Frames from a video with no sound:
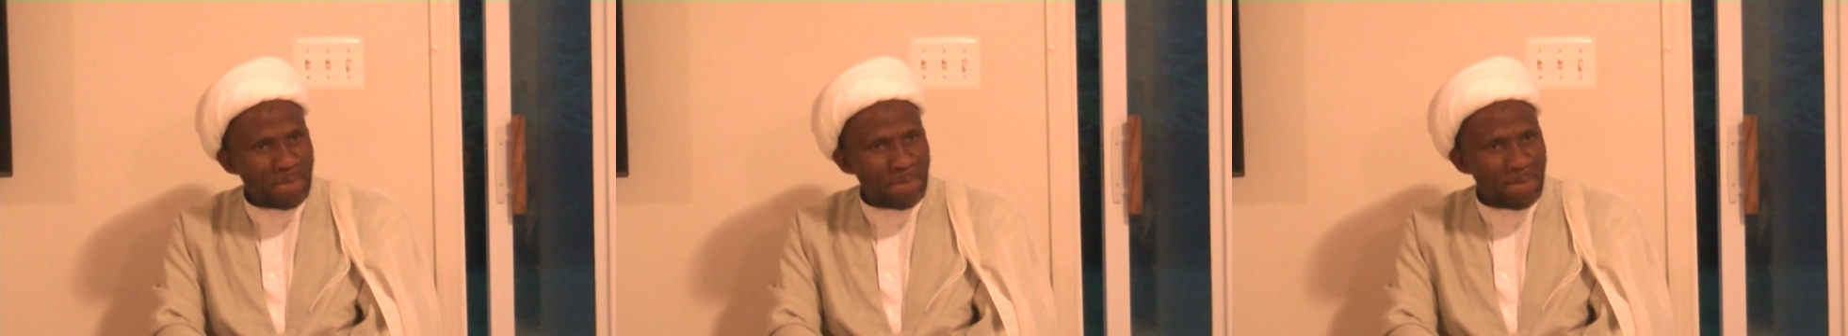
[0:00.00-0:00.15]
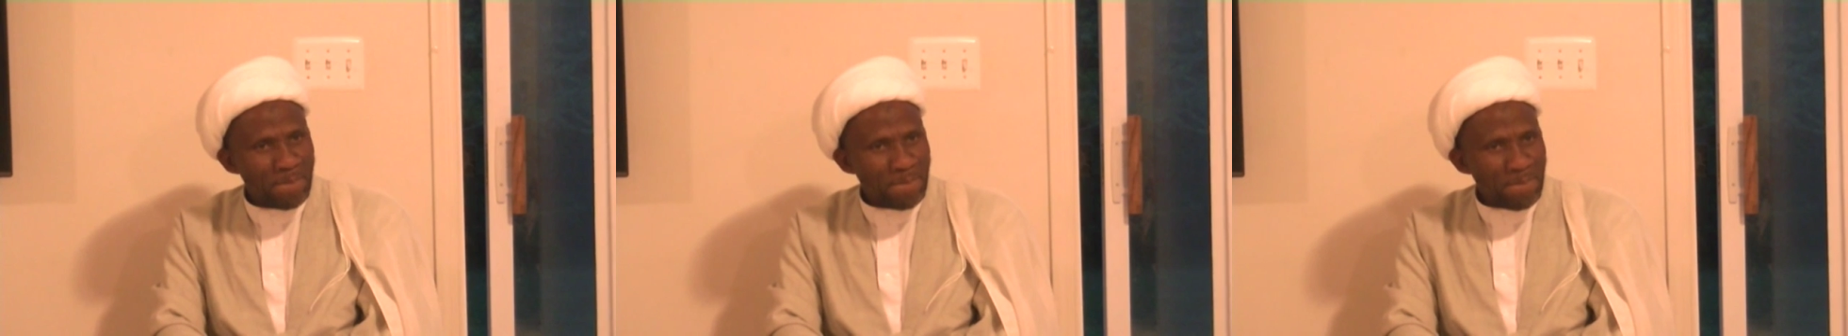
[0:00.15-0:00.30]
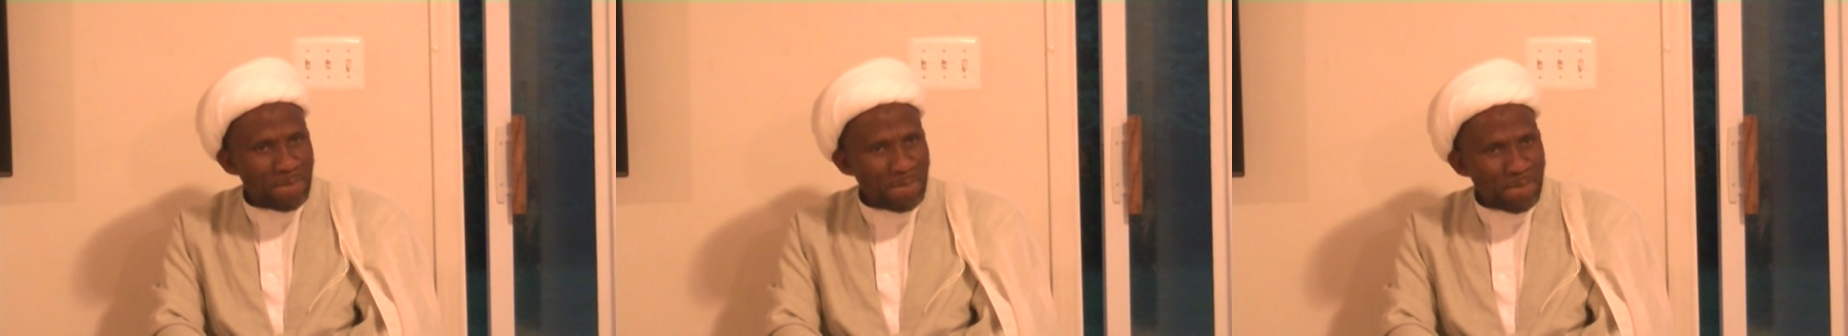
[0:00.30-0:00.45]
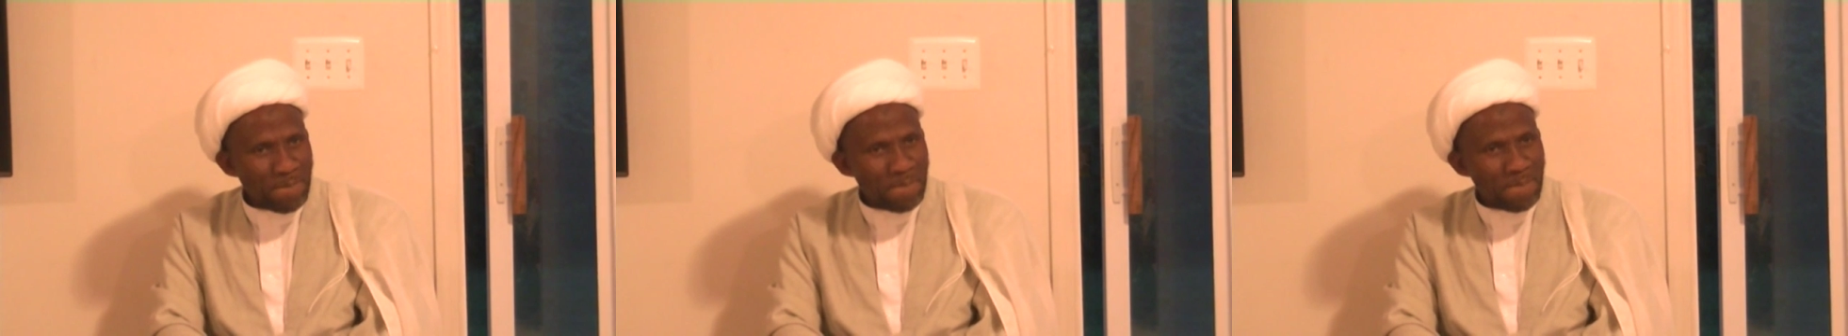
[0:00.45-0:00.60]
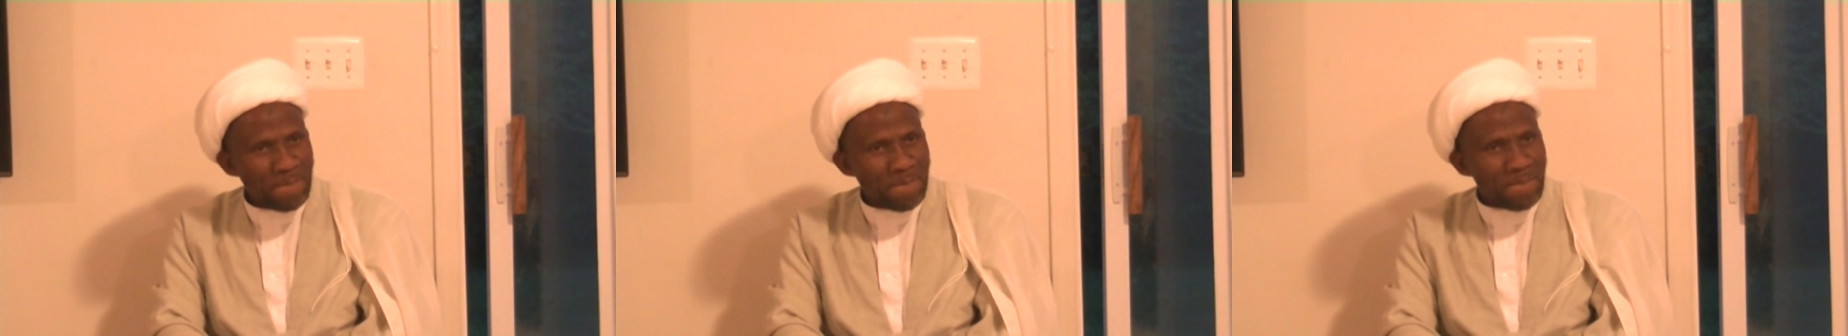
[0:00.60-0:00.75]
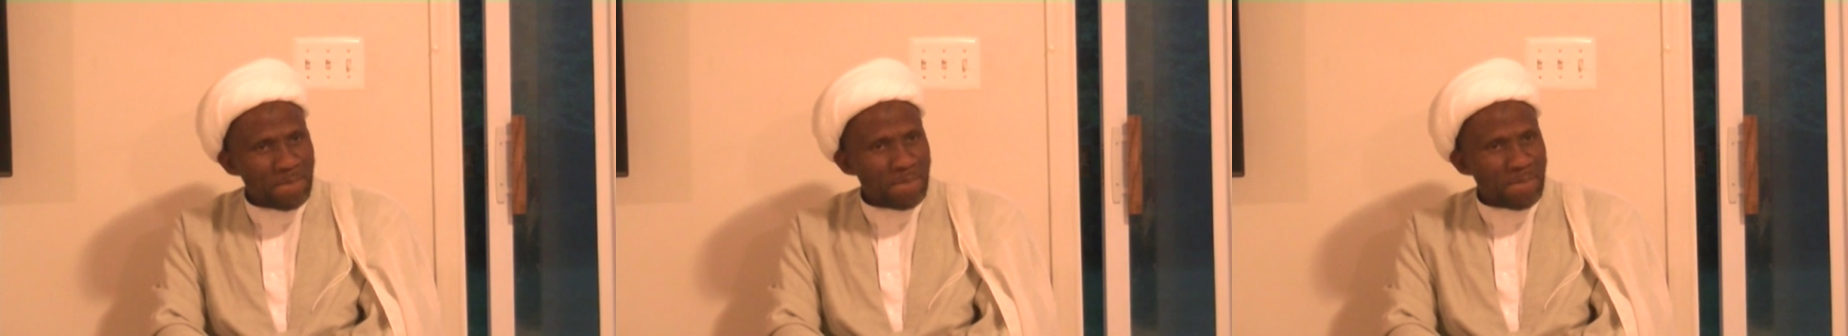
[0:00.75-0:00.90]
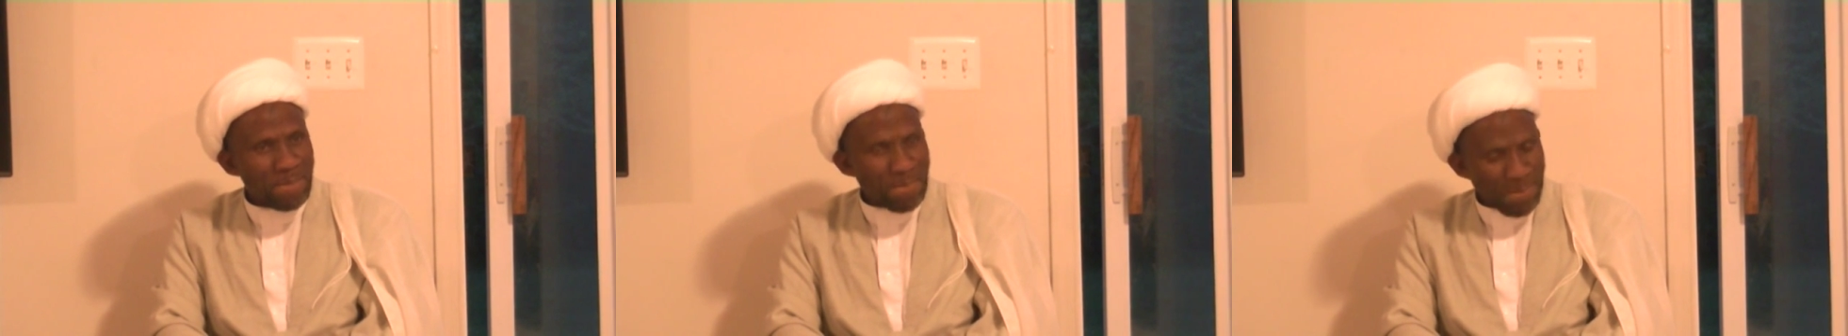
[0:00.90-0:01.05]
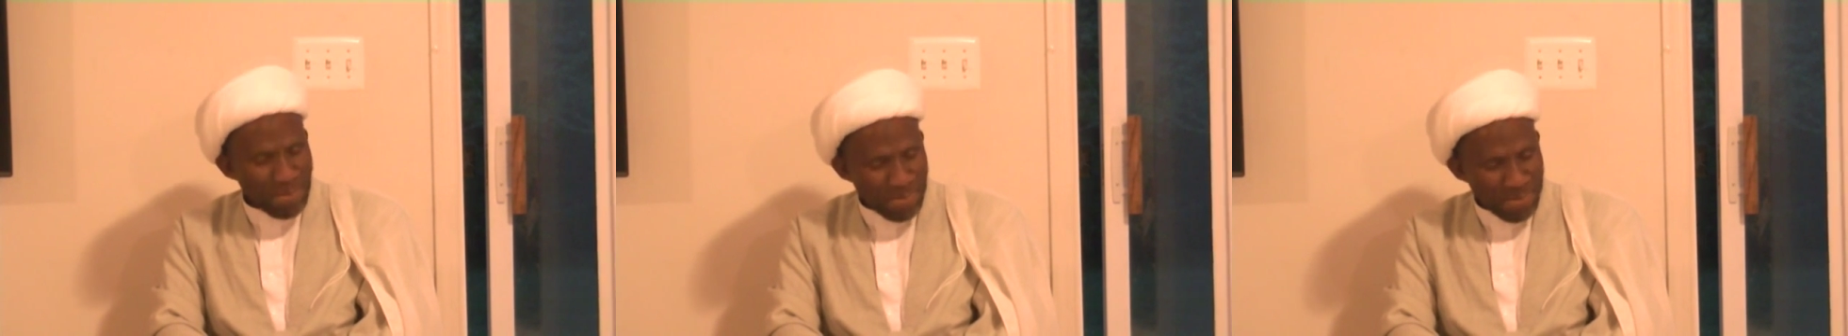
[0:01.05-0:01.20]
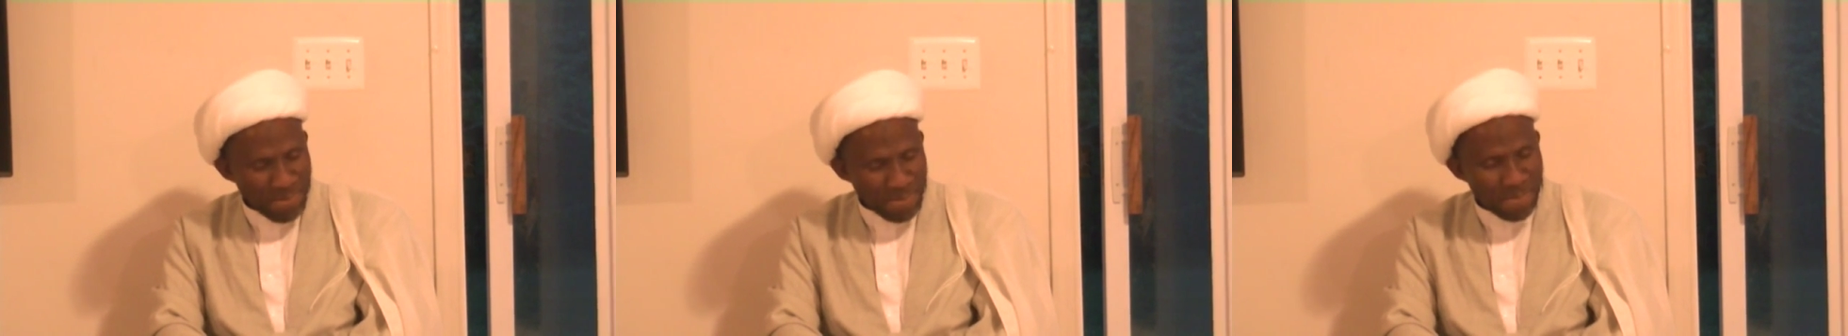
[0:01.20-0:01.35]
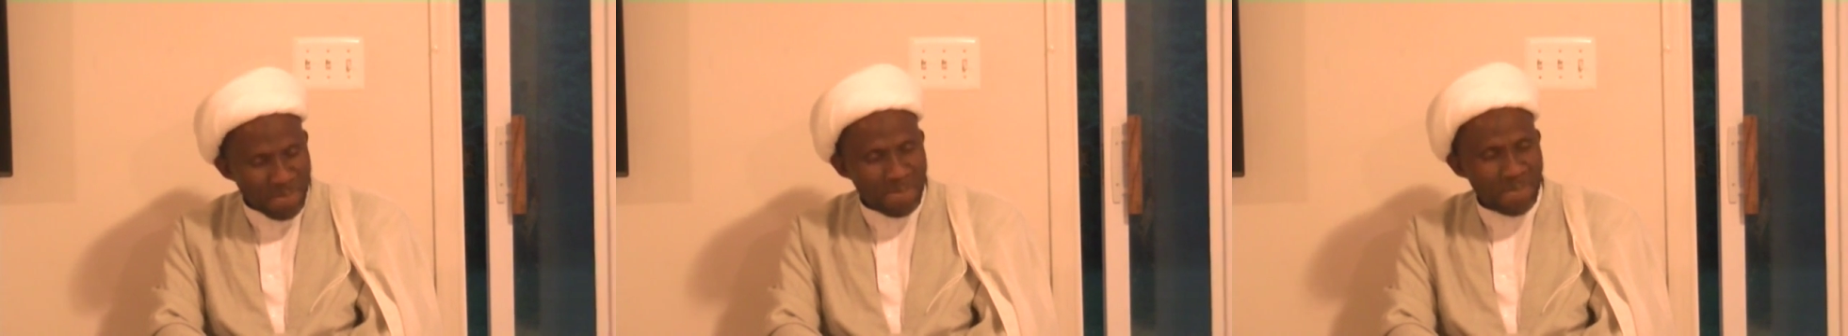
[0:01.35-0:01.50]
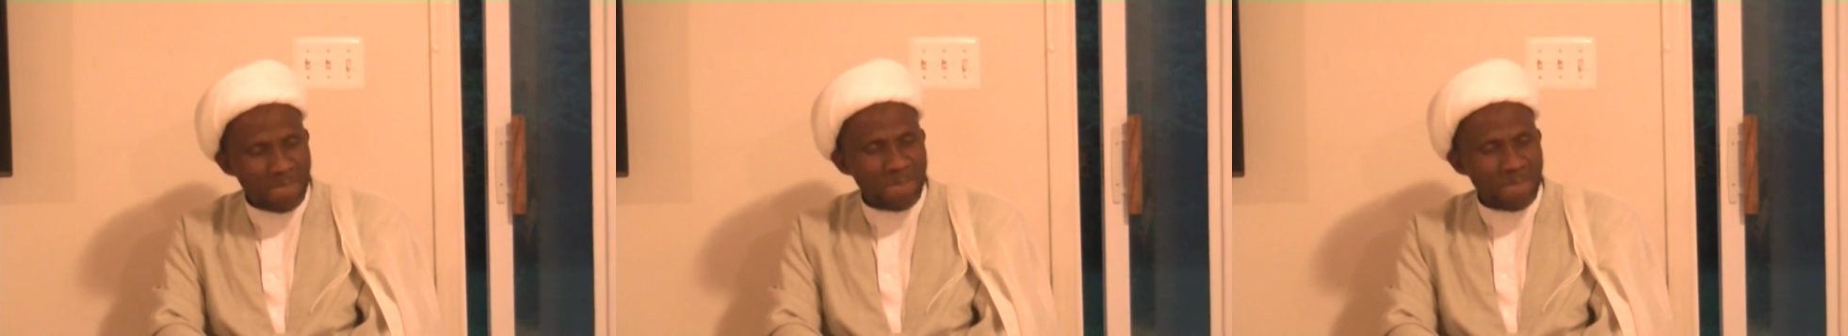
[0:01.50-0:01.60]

a lot of stories, but